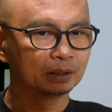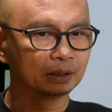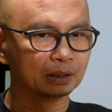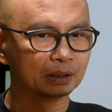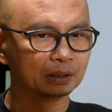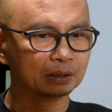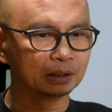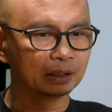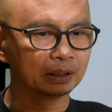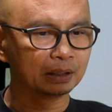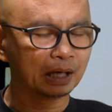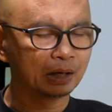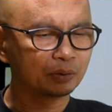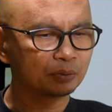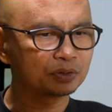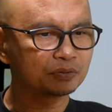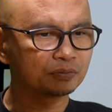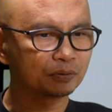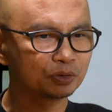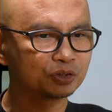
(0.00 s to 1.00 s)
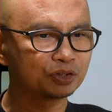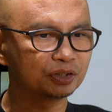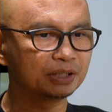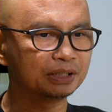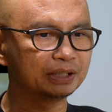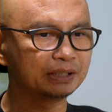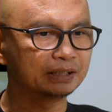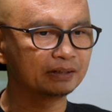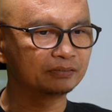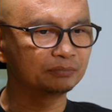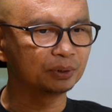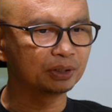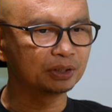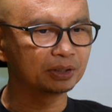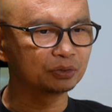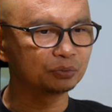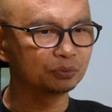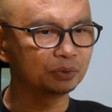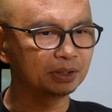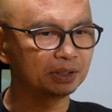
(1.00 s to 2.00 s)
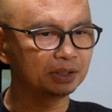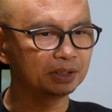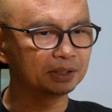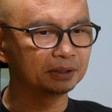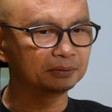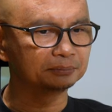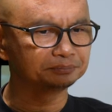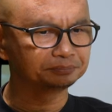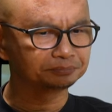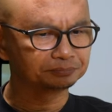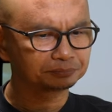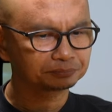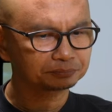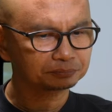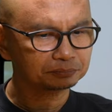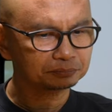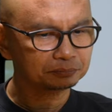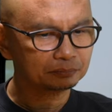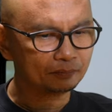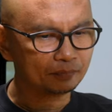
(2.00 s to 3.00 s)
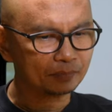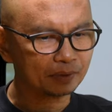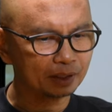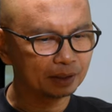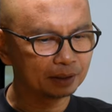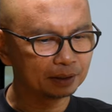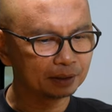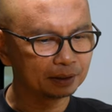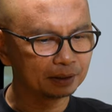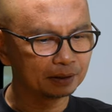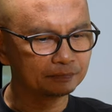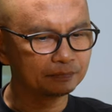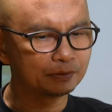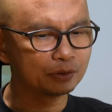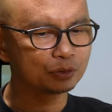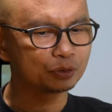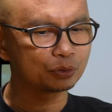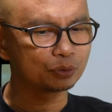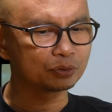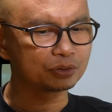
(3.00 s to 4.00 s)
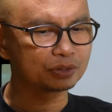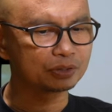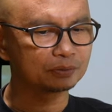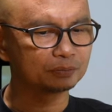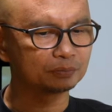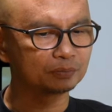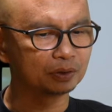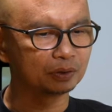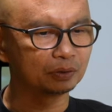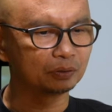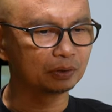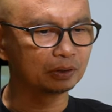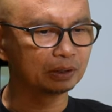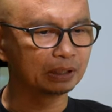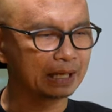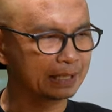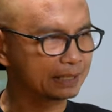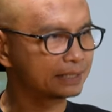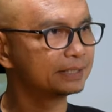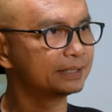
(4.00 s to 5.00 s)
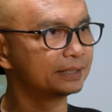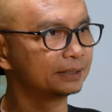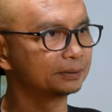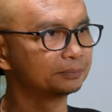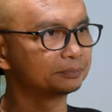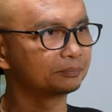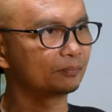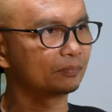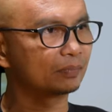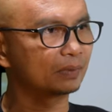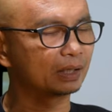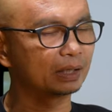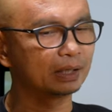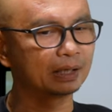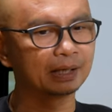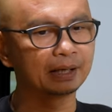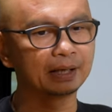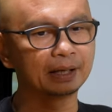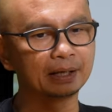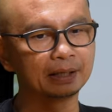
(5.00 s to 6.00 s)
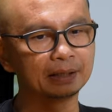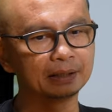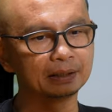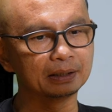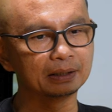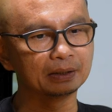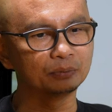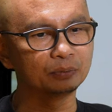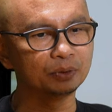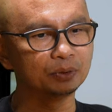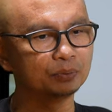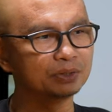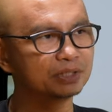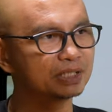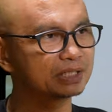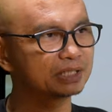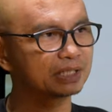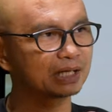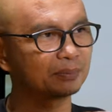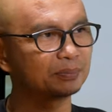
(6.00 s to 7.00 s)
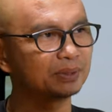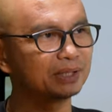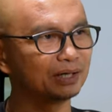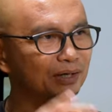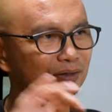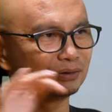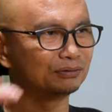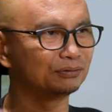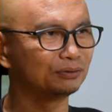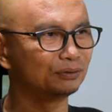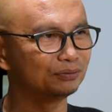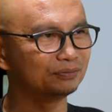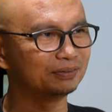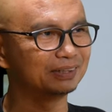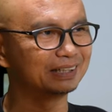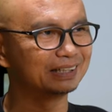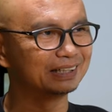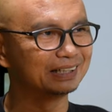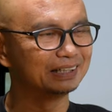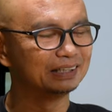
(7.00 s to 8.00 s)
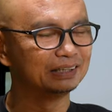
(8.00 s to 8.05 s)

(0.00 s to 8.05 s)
Uh, I was fortunate enough because we did uh, a few shows last year and we were just coming out of COVID.